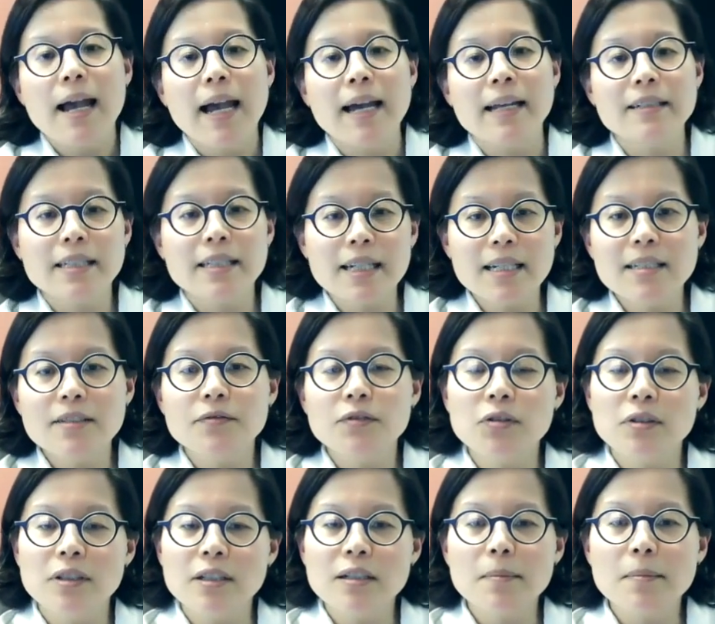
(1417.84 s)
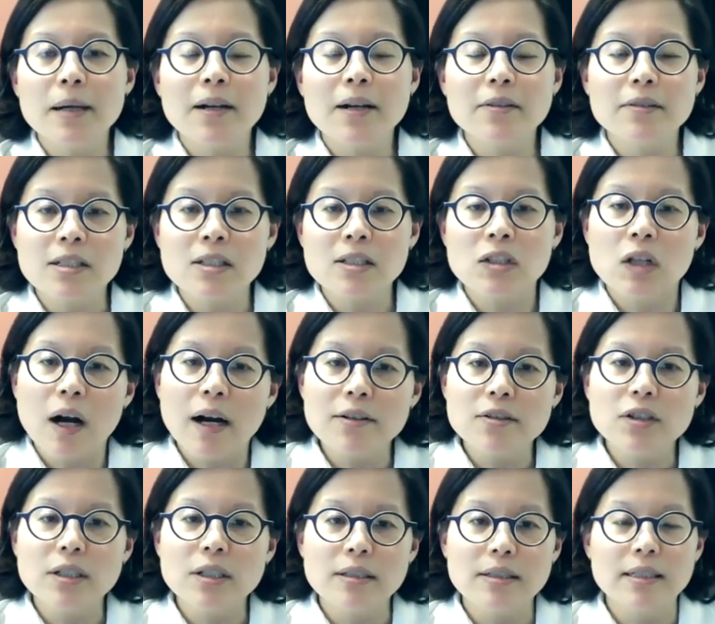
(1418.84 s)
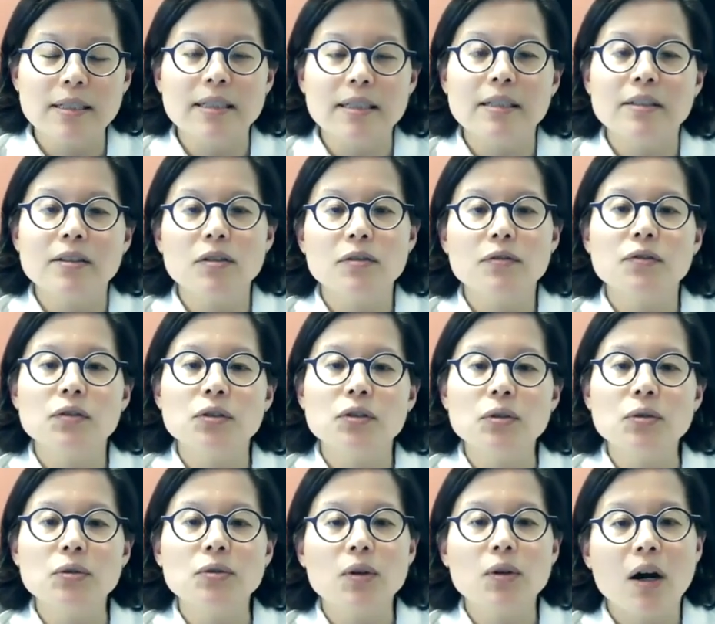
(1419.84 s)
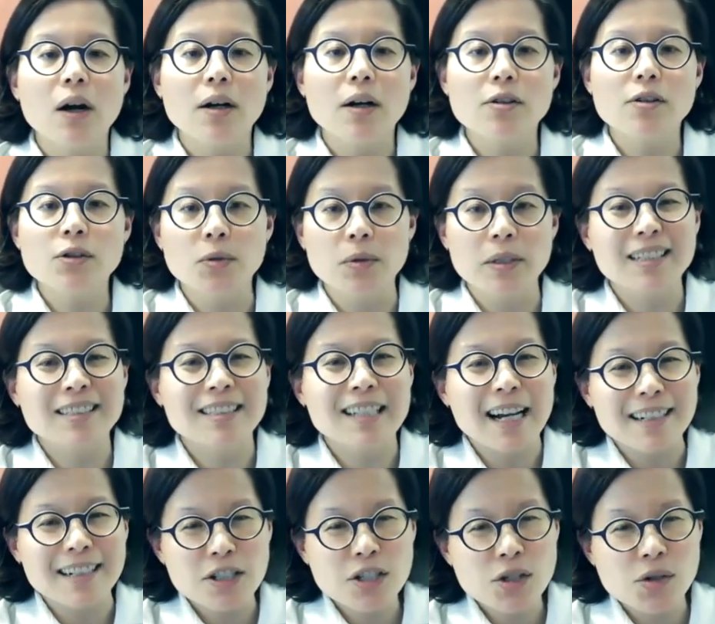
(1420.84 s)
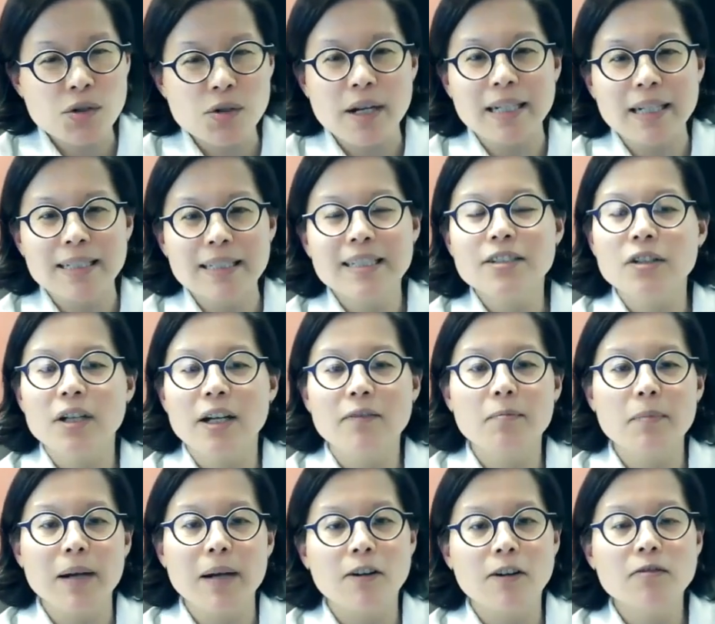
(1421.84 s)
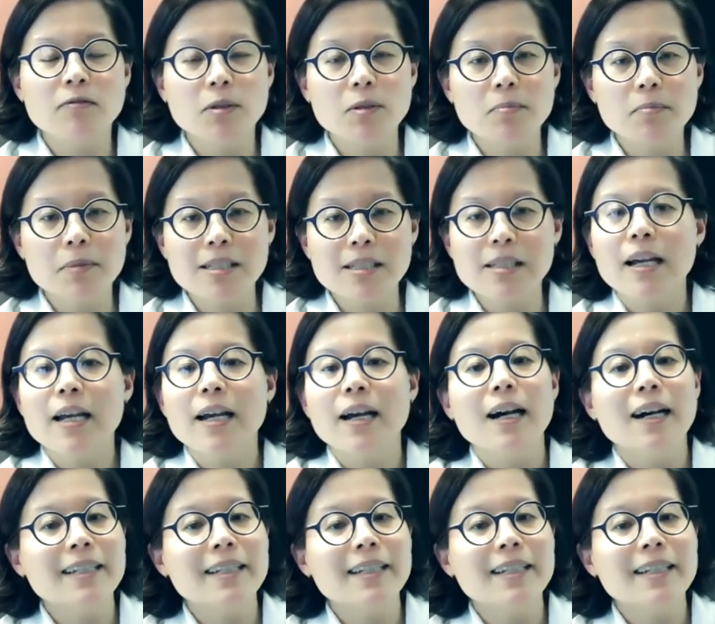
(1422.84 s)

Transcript: and again, if you think about this logically, you know, if you are doing a lot of straining to have bowel movements,